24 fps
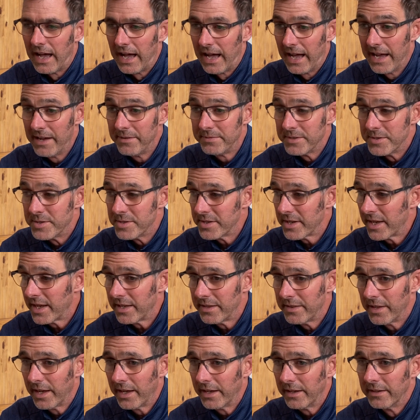I have to say
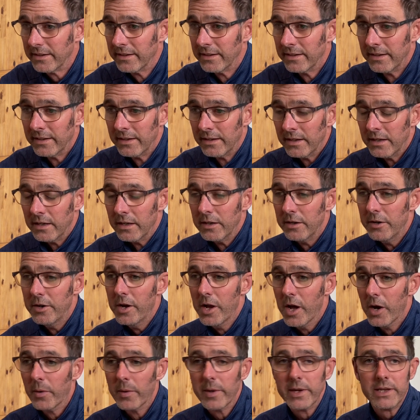that
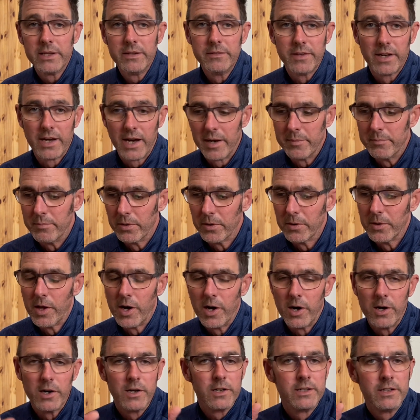knowing that I
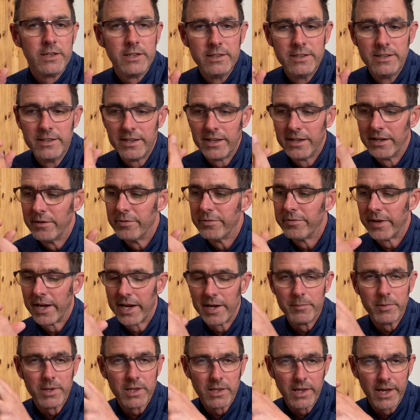belong in a
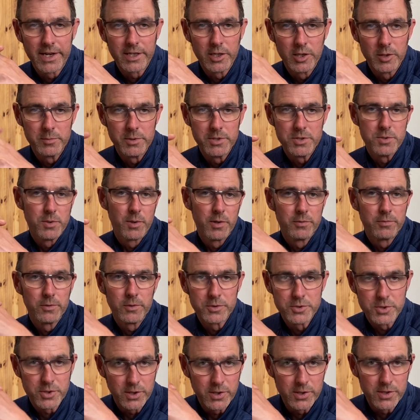family like OB
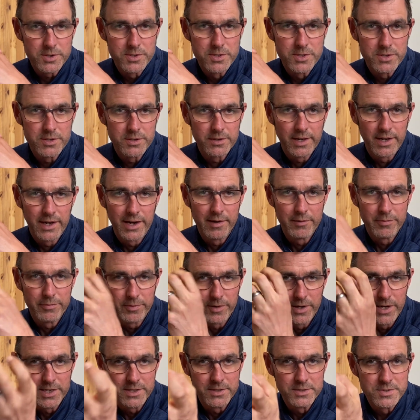Joyful Church, that I have
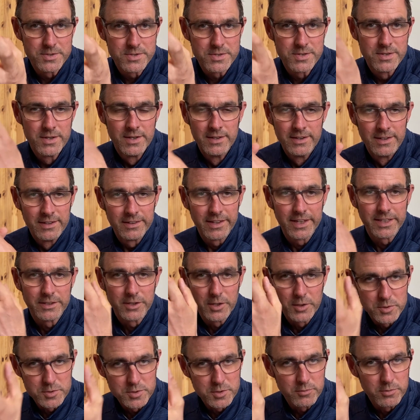friends like
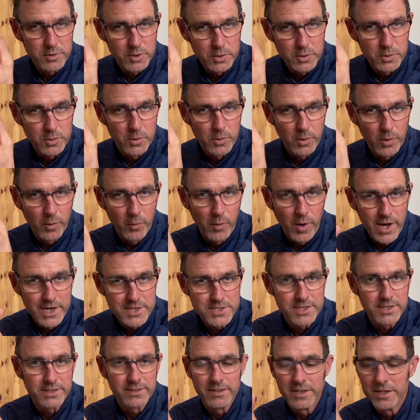those of you who are
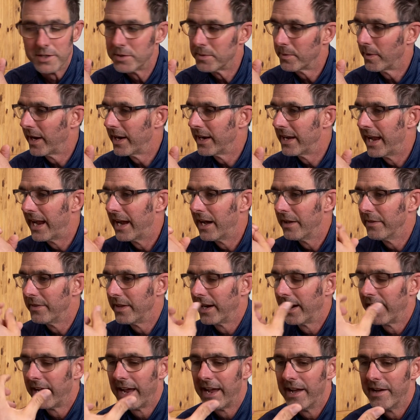watching this right now,
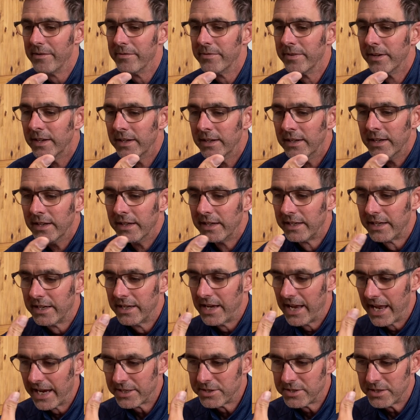that I have
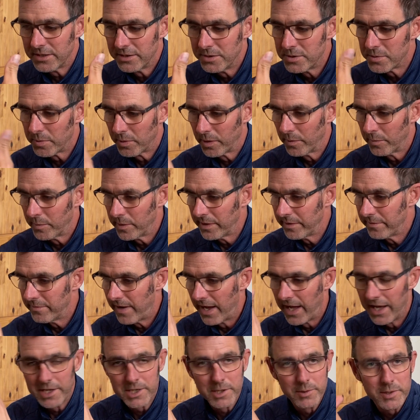connections where we
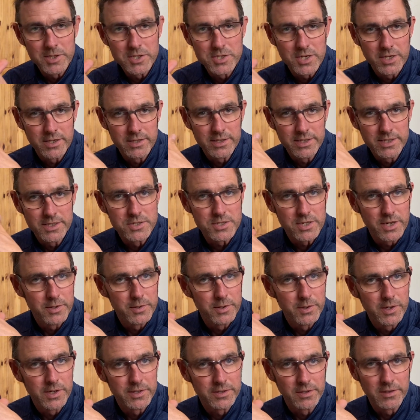value each
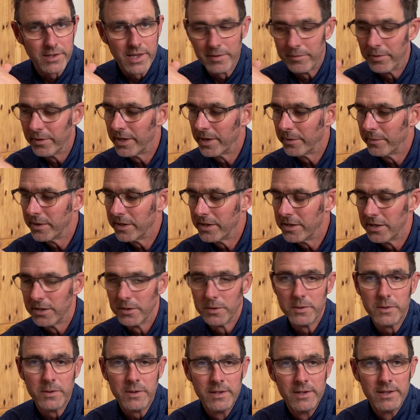other at the level that we
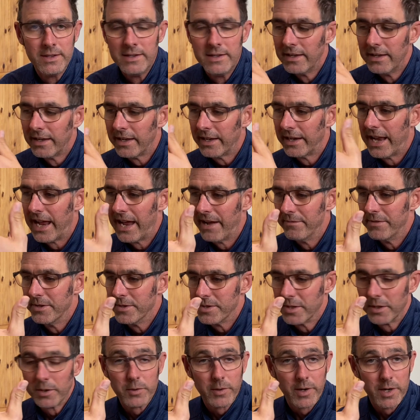do, and have
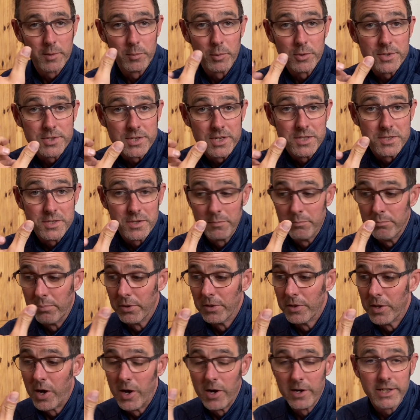this incredible sense of
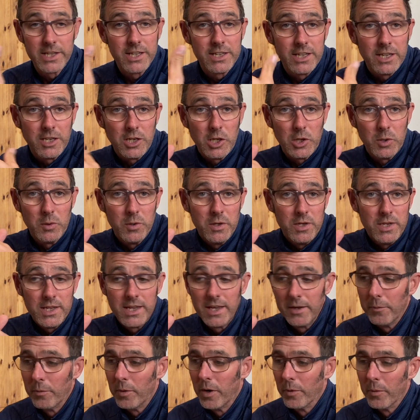belonging and
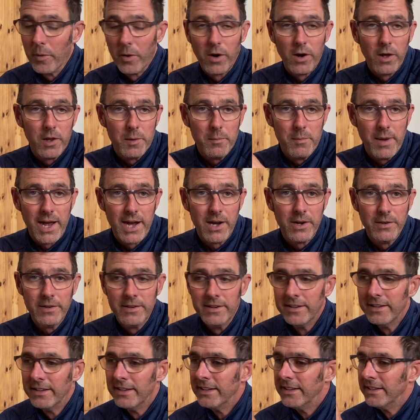unity and what we're all about,
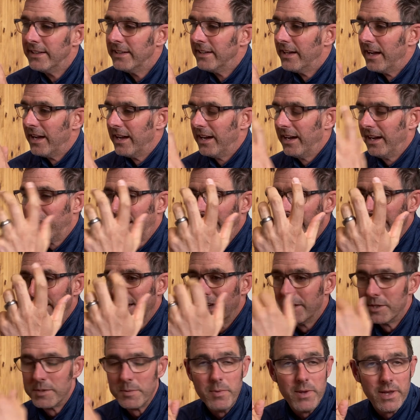
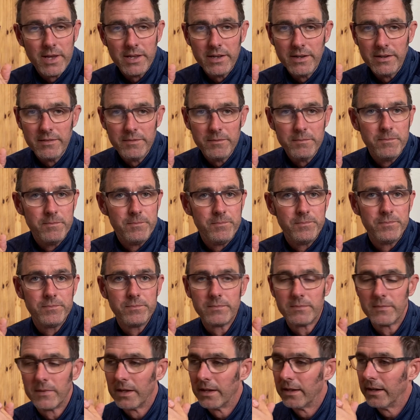has been
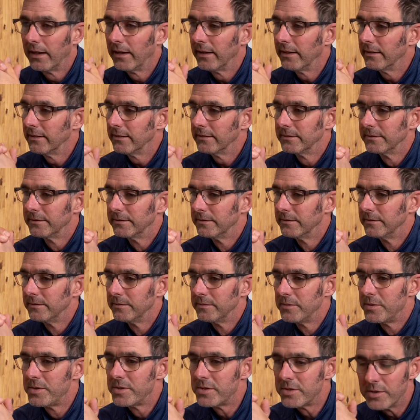
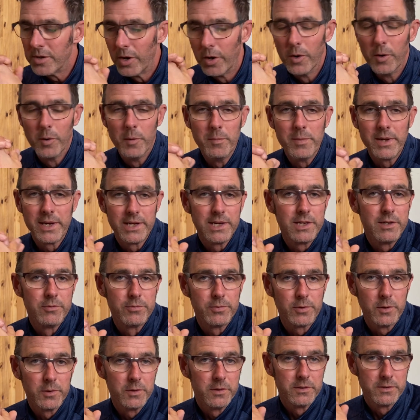so
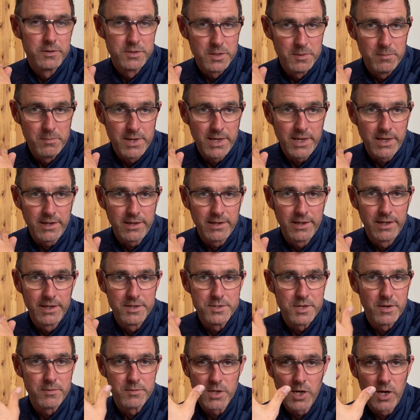meaningful to me. And
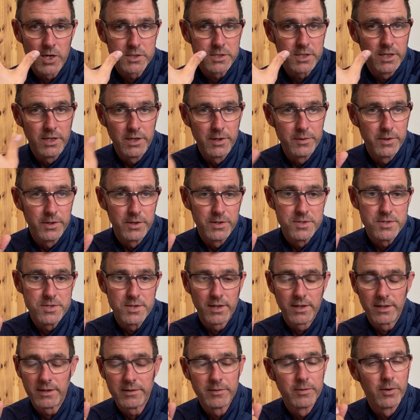as I've talked to others,
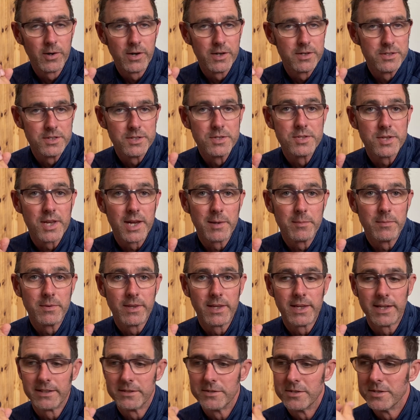I've heard the same
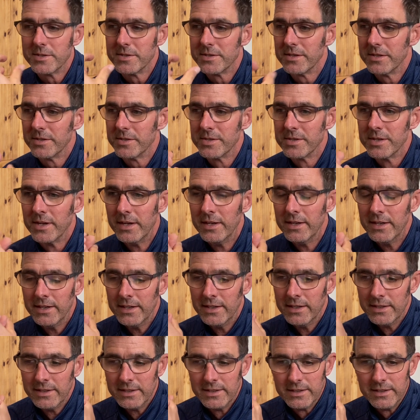thing, just this
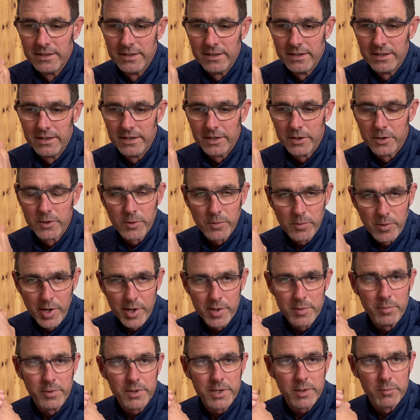
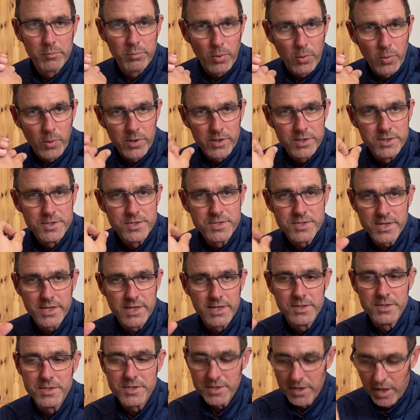incredibly important
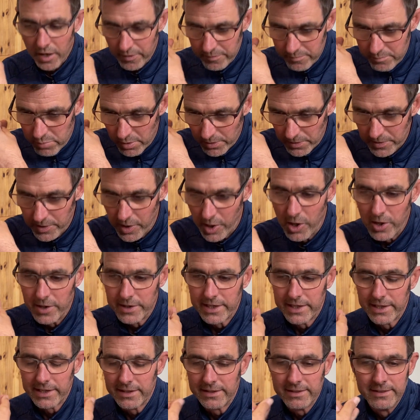sense of
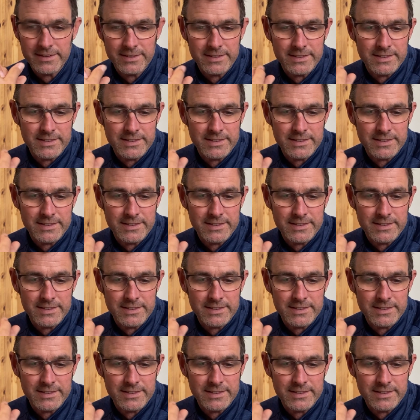belonging.